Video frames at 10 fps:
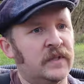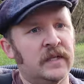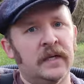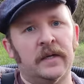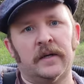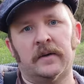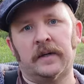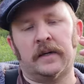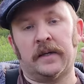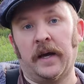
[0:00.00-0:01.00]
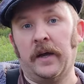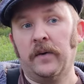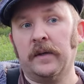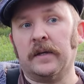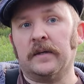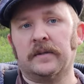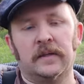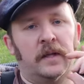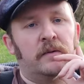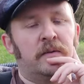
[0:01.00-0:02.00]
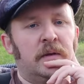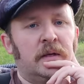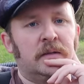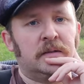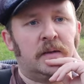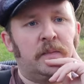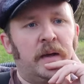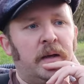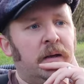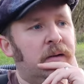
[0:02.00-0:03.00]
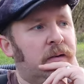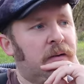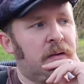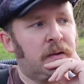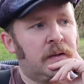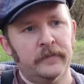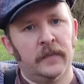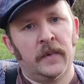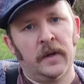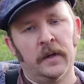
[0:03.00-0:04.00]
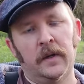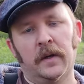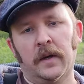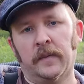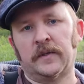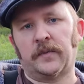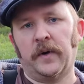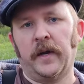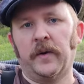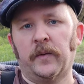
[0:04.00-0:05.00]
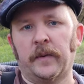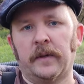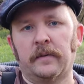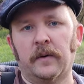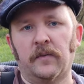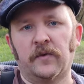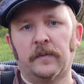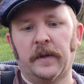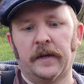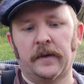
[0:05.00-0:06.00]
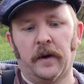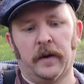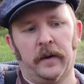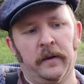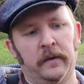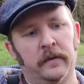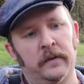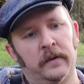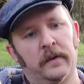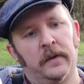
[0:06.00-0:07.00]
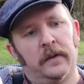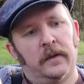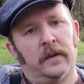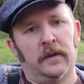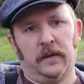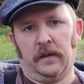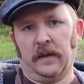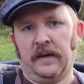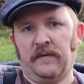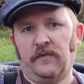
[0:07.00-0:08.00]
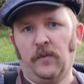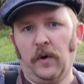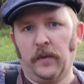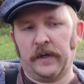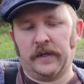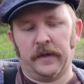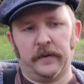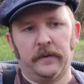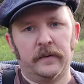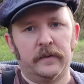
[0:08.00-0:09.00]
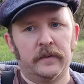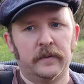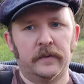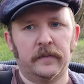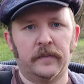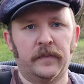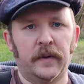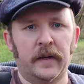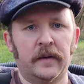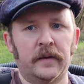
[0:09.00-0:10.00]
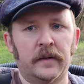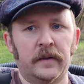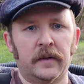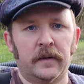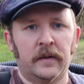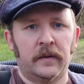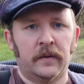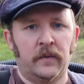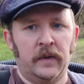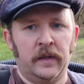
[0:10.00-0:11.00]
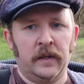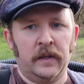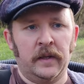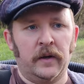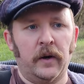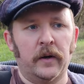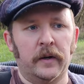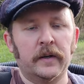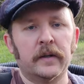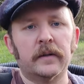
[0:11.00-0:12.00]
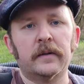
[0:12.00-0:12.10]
deer and coyotes and other things at bay. Come spring, when we hopefully plant a garden, they'll have even more work to do. But when they get hurt,